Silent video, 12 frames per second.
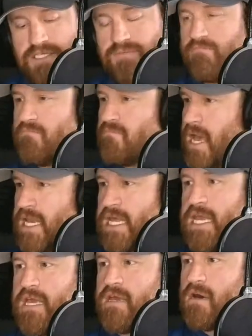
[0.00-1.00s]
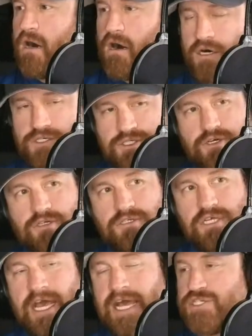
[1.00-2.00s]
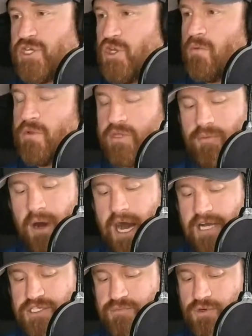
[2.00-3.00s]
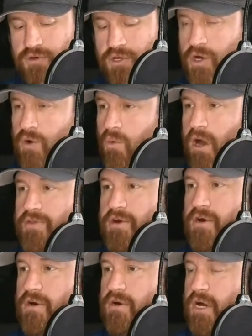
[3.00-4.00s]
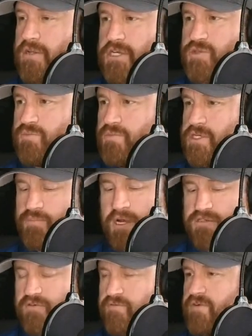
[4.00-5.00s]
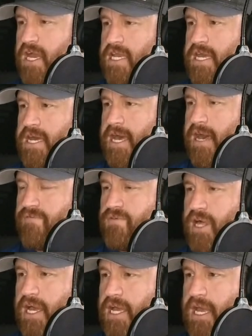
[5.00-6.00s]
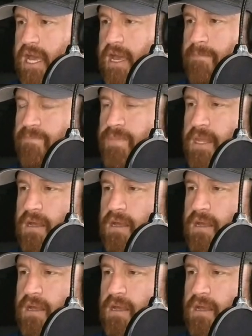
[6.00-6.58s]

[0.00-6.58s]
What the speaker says: as many hunters as humanly possible. Does Pennsylvania have like a